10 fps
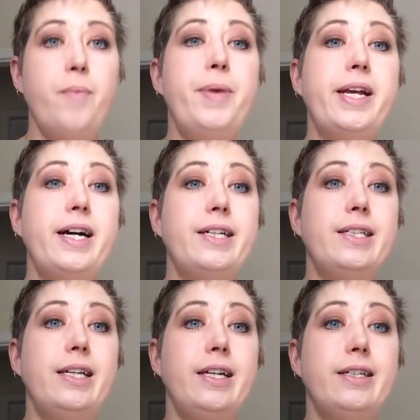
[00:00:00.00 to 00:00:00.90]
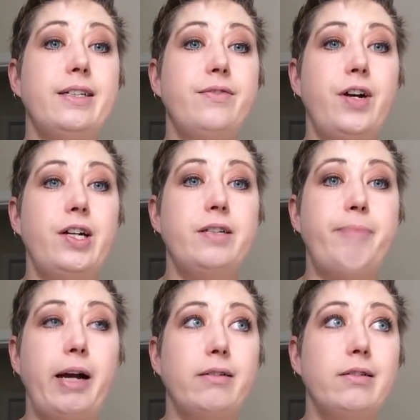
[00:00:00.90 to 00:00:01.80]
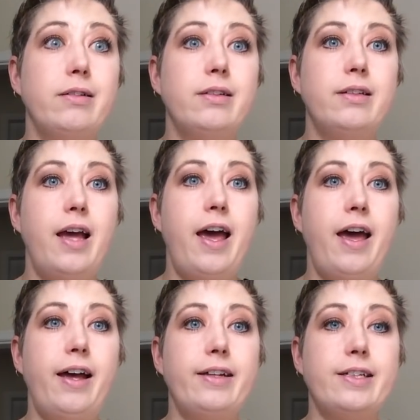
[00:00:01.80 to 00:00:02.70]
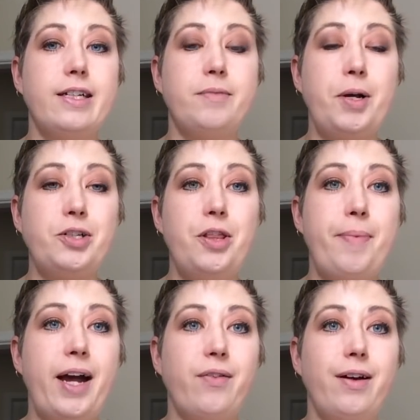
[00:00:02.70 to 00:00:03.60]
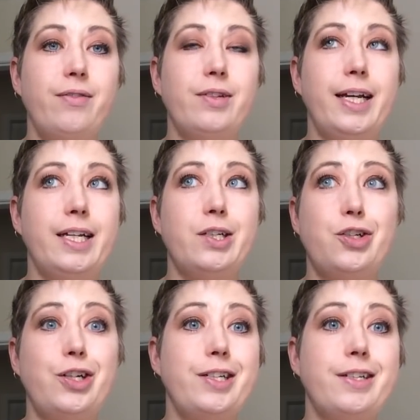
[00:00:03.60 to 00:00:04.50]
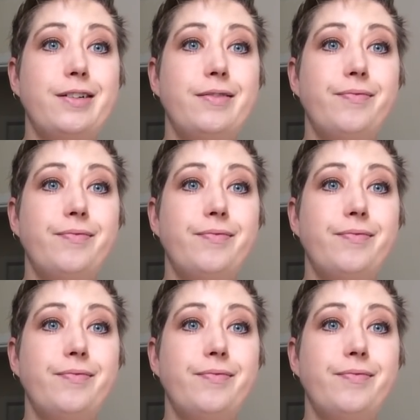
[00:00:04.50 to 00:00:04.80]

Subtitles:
Because it is very speckled. And especially the background, like it's just